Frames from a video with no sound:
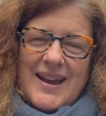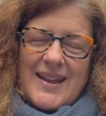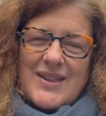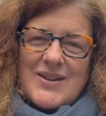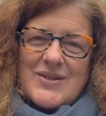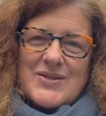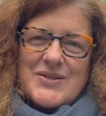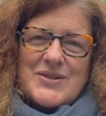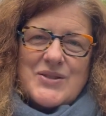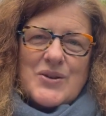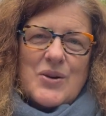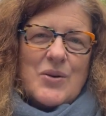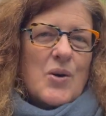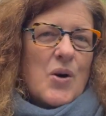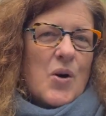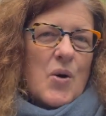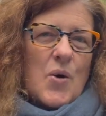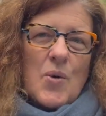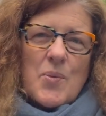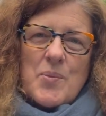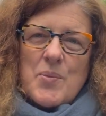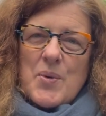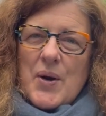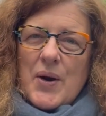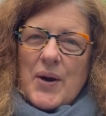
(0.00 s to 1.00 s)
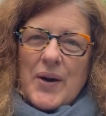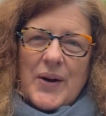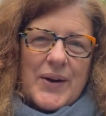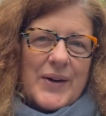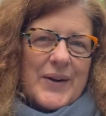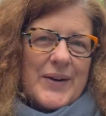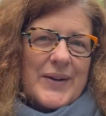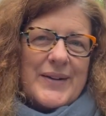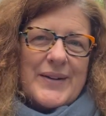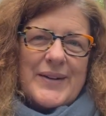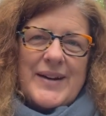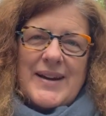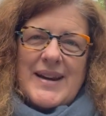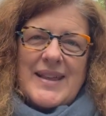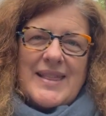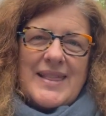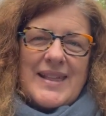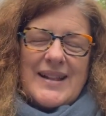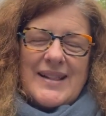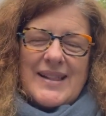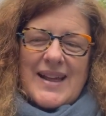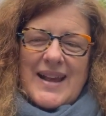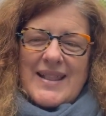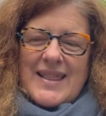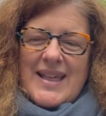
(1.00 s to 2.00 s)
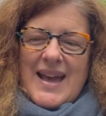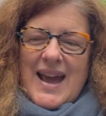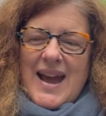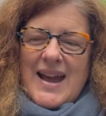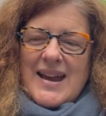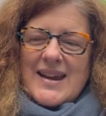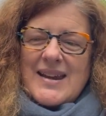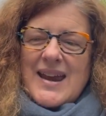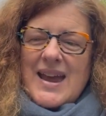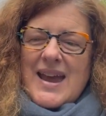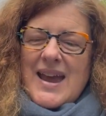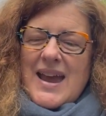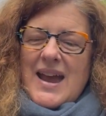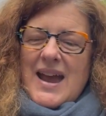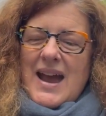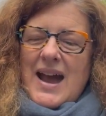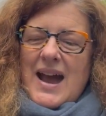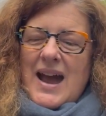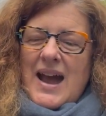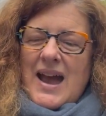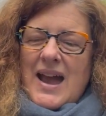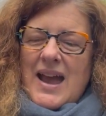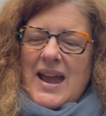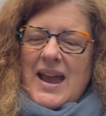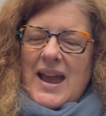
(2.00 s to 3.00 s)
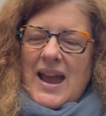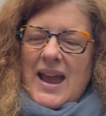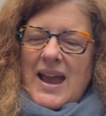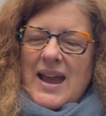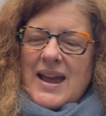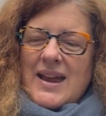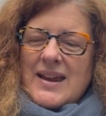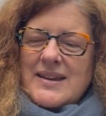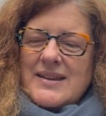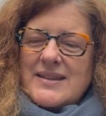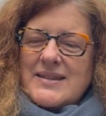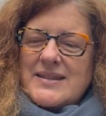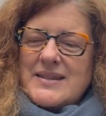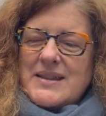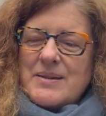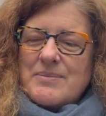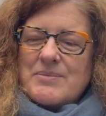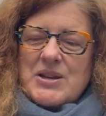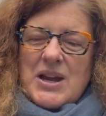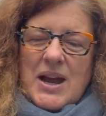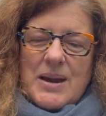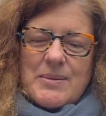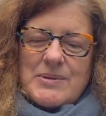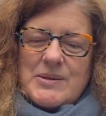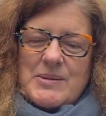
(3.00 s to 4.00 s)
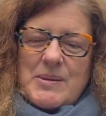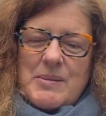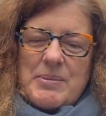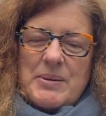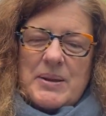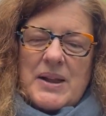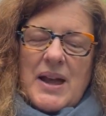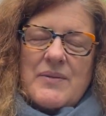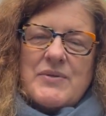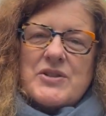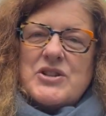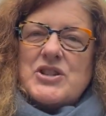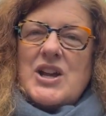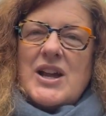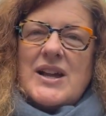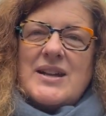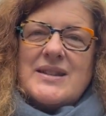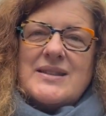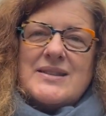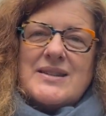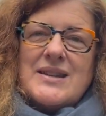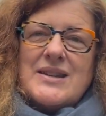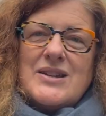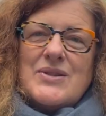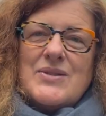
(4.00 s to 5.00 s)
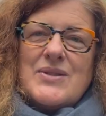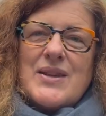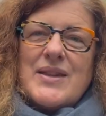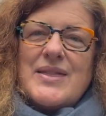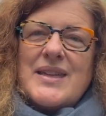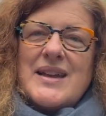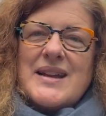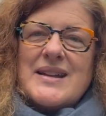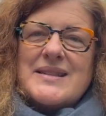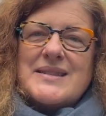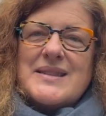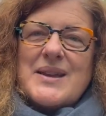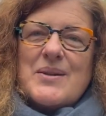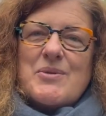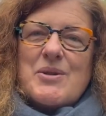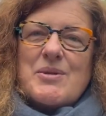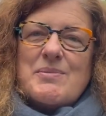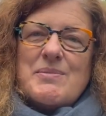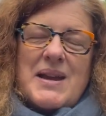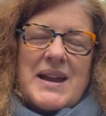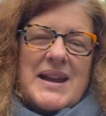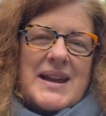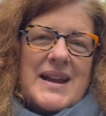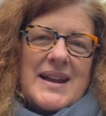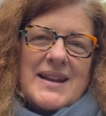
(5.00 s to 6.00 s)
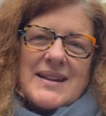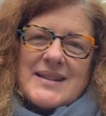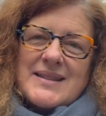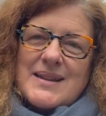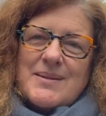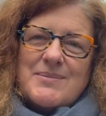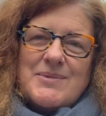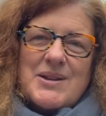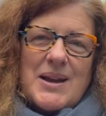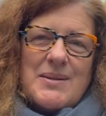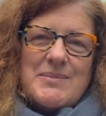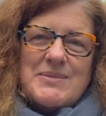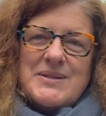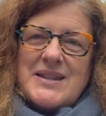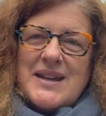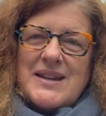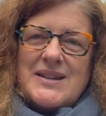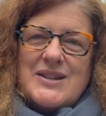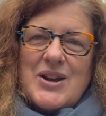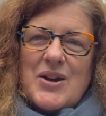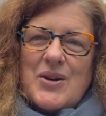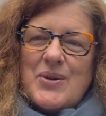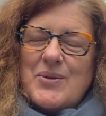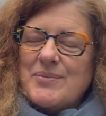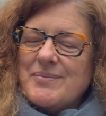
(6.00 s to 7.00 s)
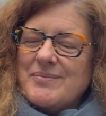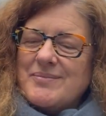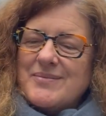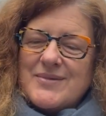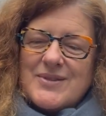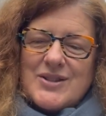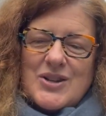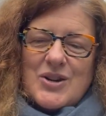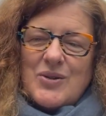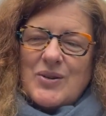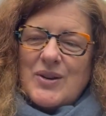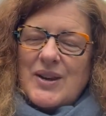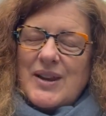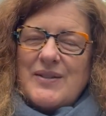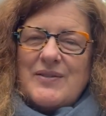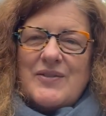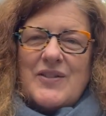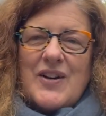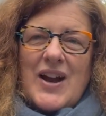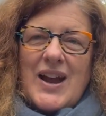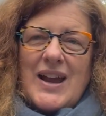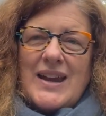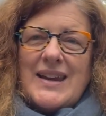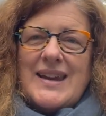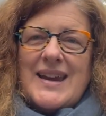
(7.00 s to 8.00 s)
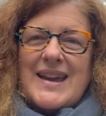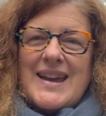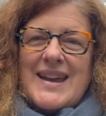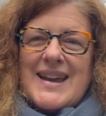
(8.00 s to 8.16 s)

There's no homework or anything like that. And sometimes people have a chance to do the things that we're making. Sometimes they don't. Totally fine.